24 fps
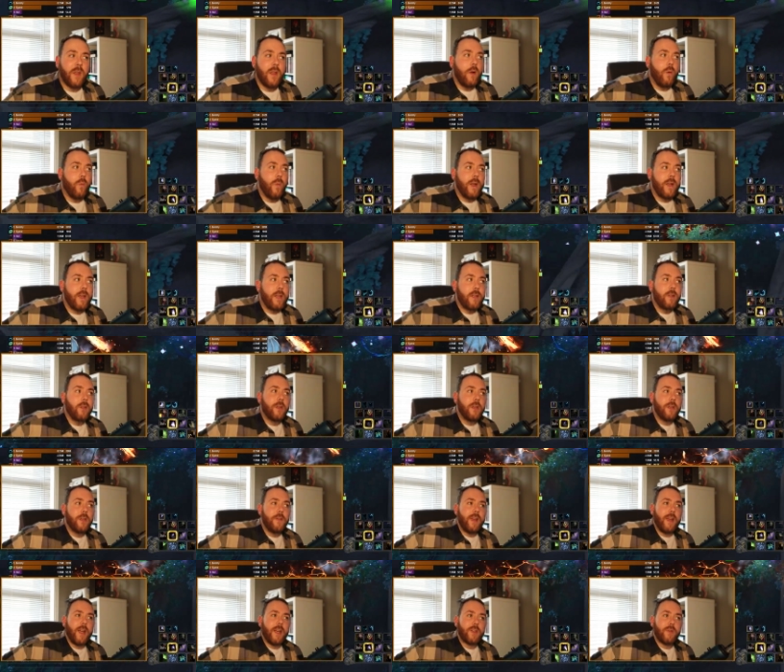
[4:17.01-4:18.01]
When you look at
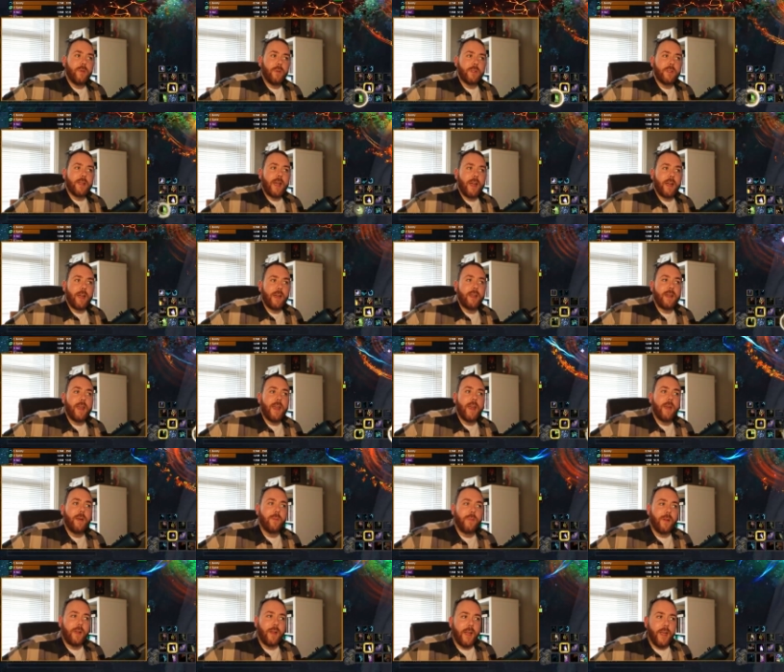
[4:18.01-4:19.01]
the actual tank
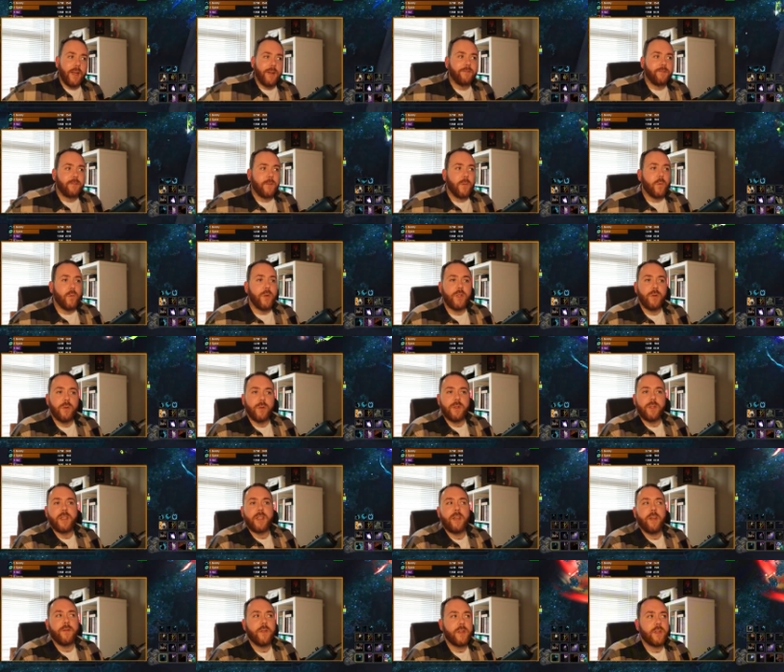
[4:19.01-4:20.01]
gameplay, which you'll
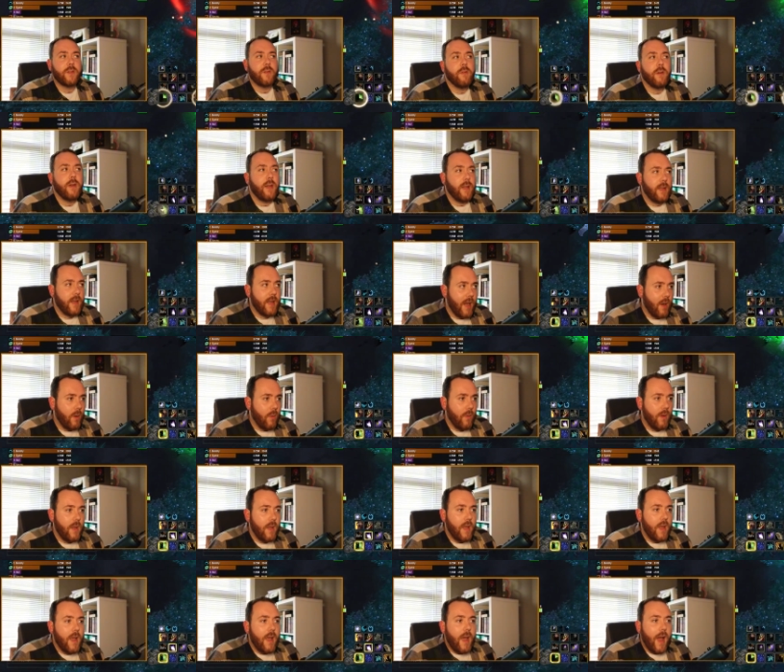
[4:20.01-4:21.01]
see on the screen now,
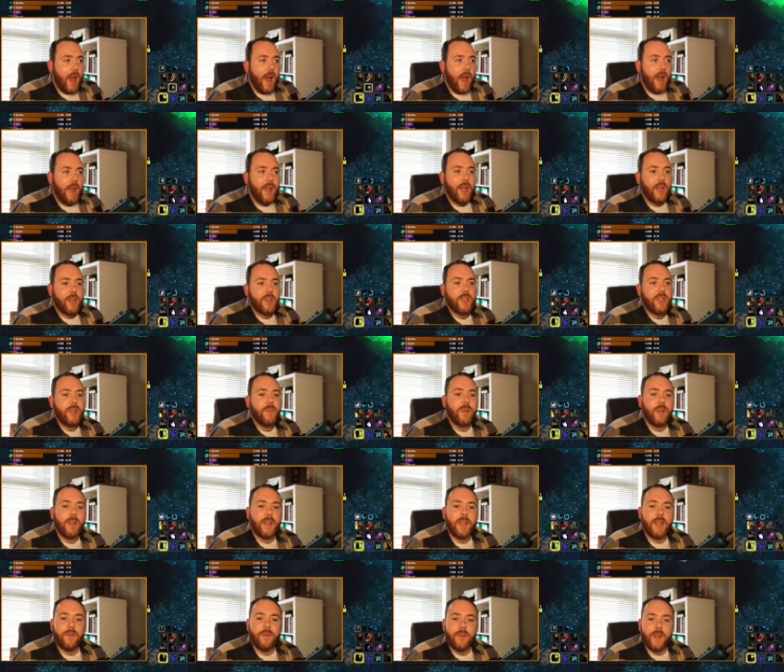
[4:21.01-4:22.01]
I actually
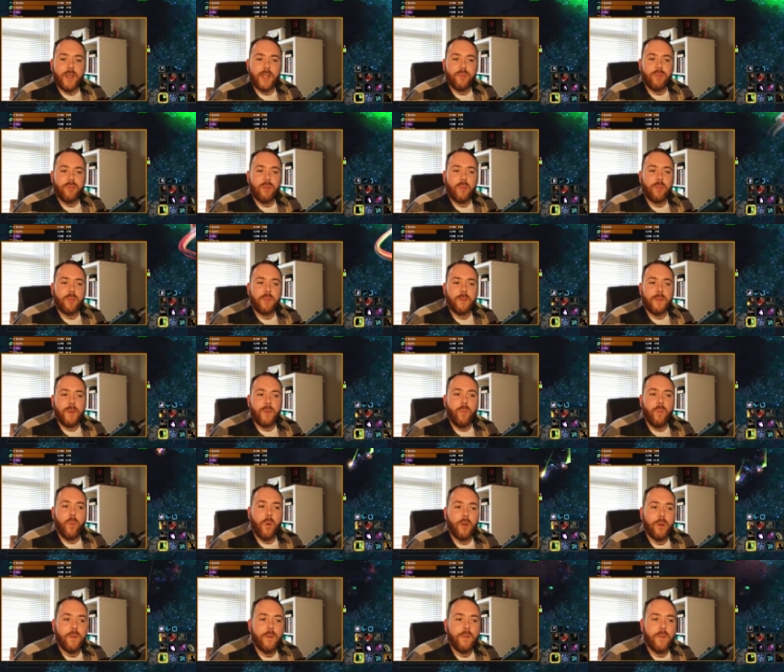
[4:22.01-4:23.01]
believe that it's probably
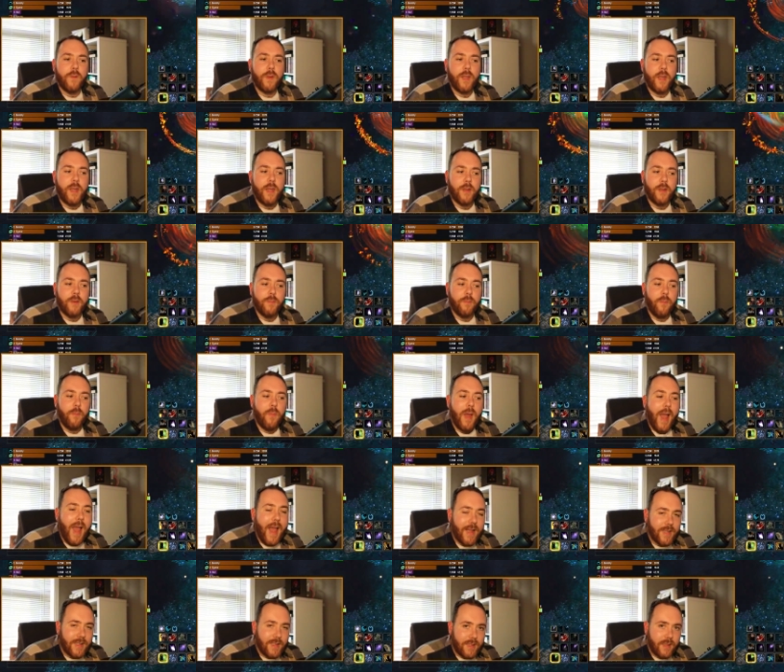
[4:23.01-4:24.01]
one of the
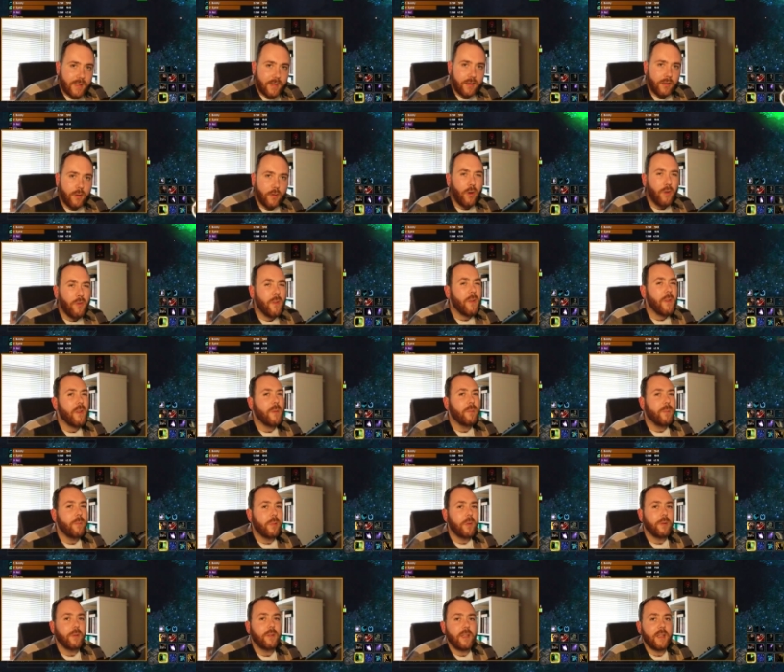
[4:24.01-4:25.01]
best, other than
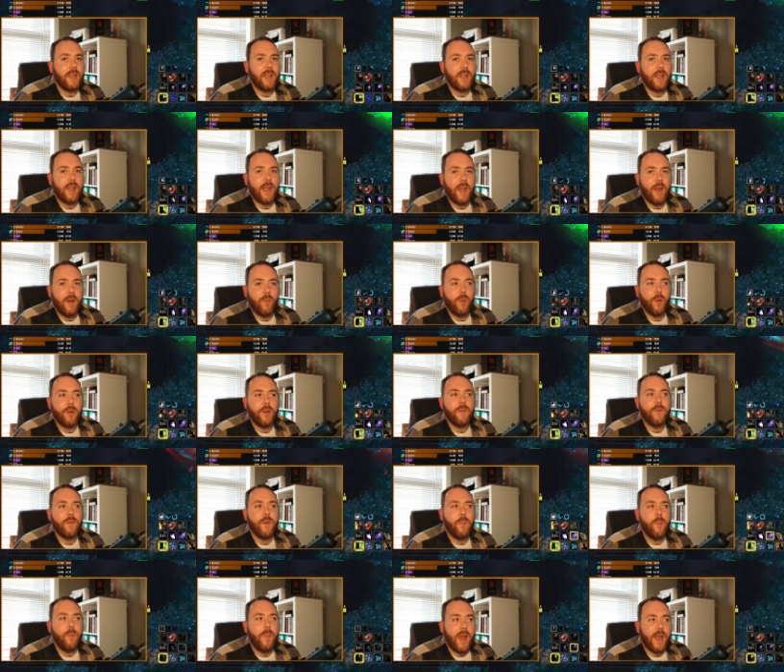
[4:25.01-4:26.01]
Blood DK, one of
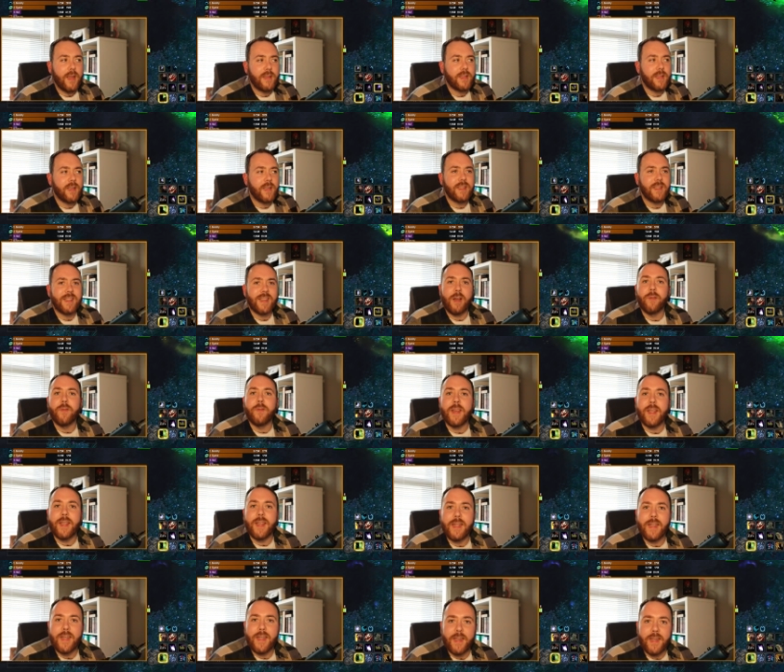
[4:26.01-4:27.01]
the best
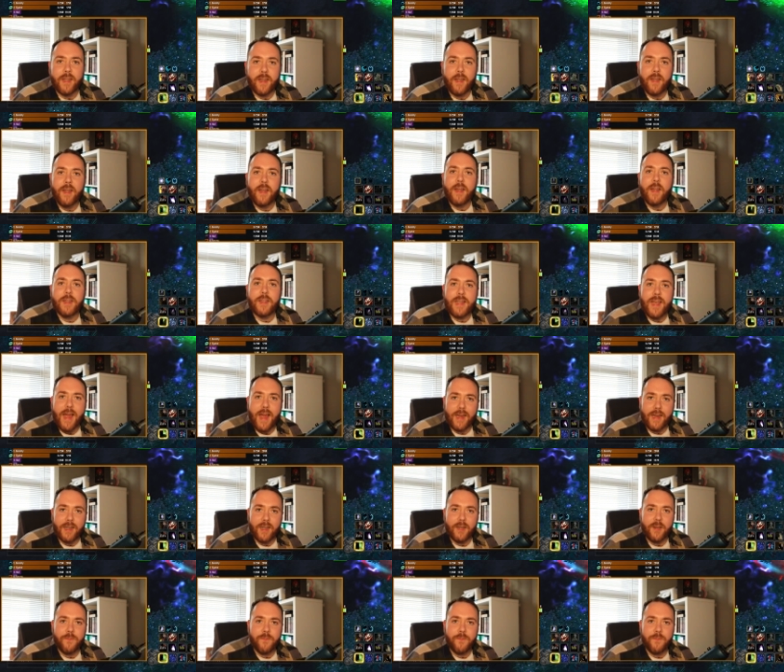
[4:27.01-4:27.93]
self-healing tank.